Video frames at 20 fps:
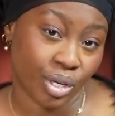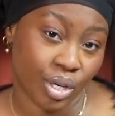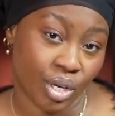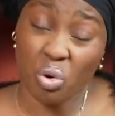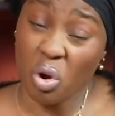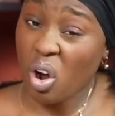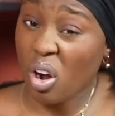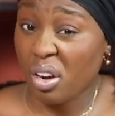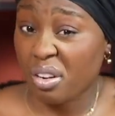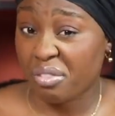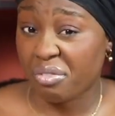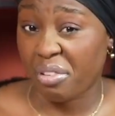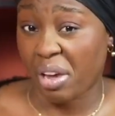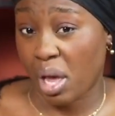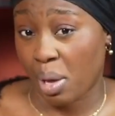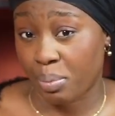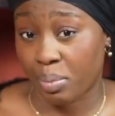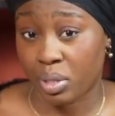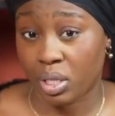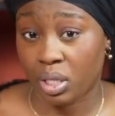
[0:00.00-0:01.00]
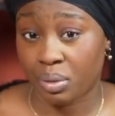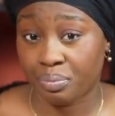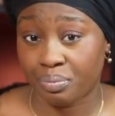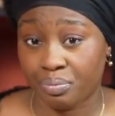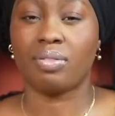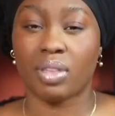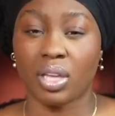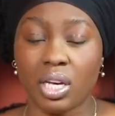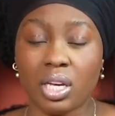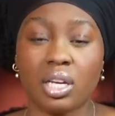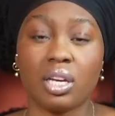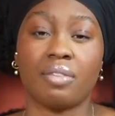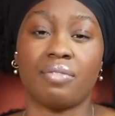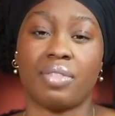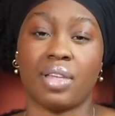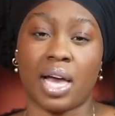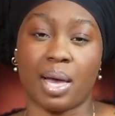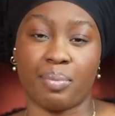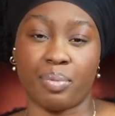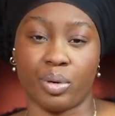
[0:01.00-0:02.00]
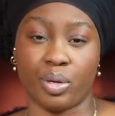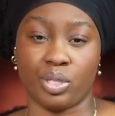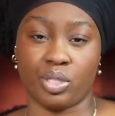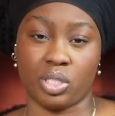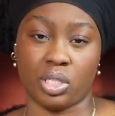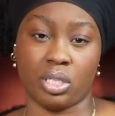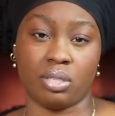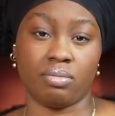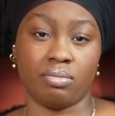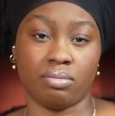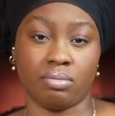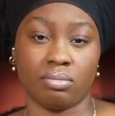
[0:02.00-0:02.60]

who aren't family. Think of that person,